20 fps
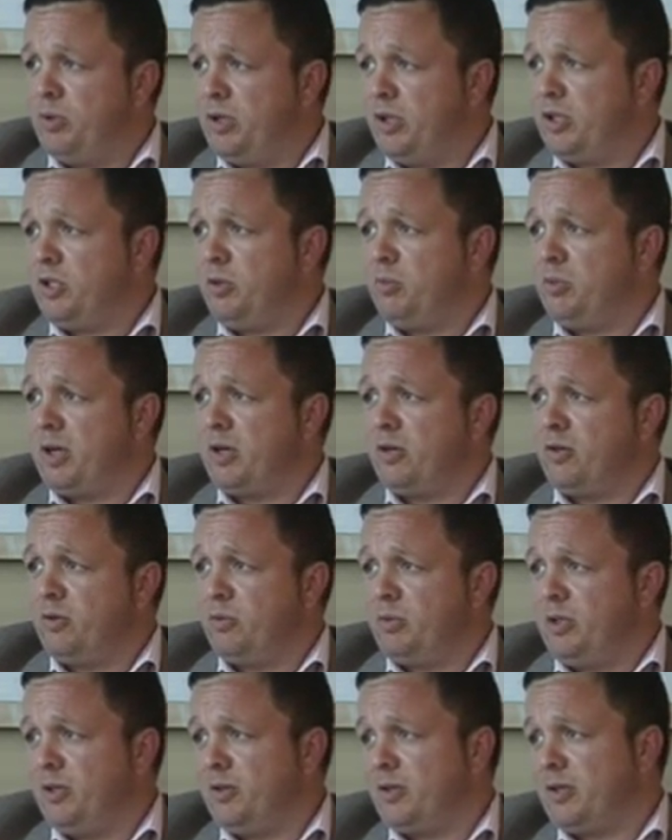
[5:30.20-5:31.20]
person you're
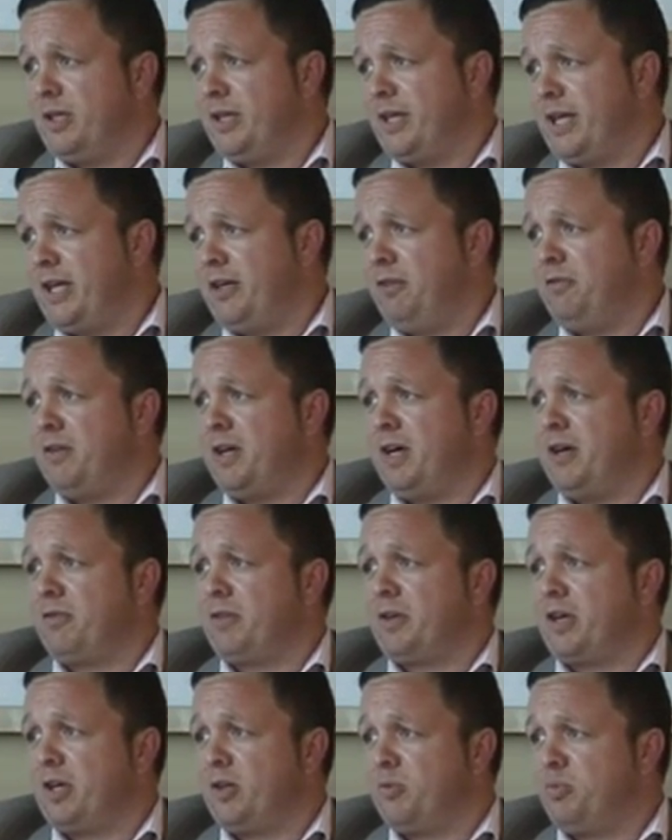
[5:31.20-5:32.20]
bankrupt, you're looking at 85
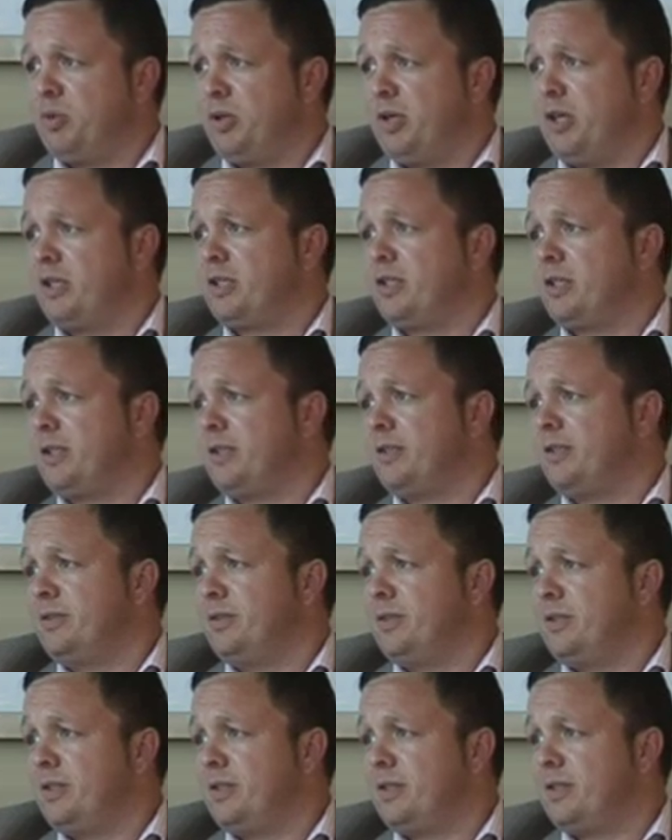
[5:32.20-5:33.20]
grand personal
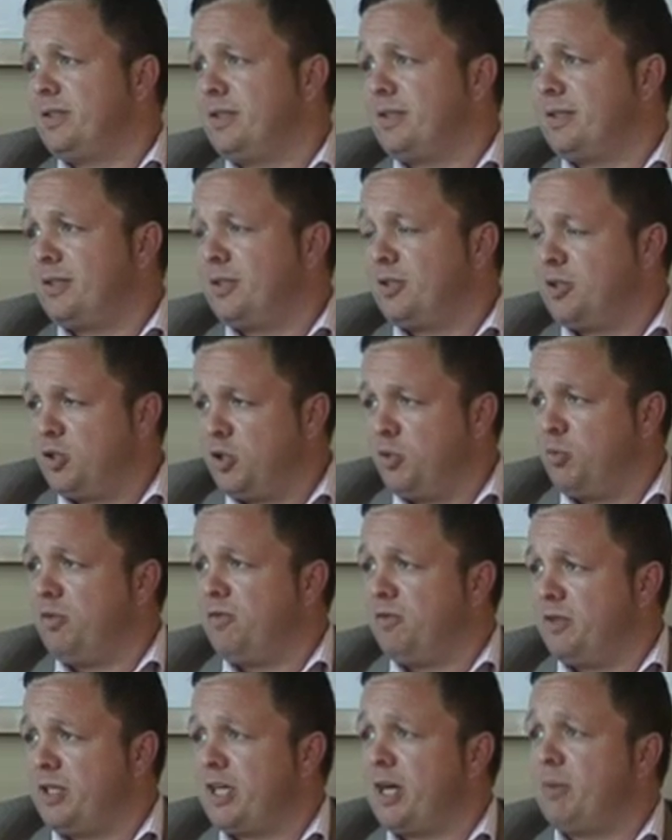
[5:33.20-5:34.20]
suing
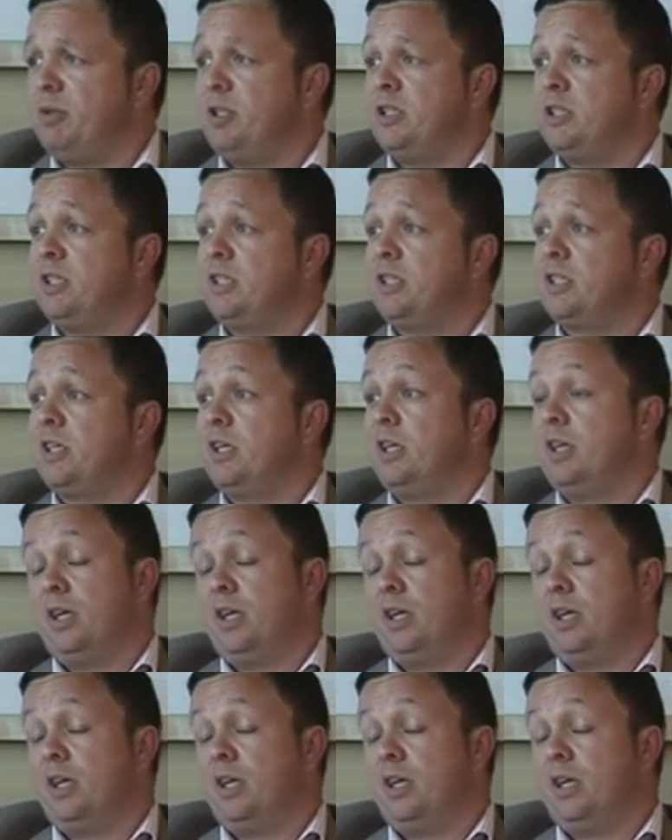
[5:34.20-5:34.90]
for damages.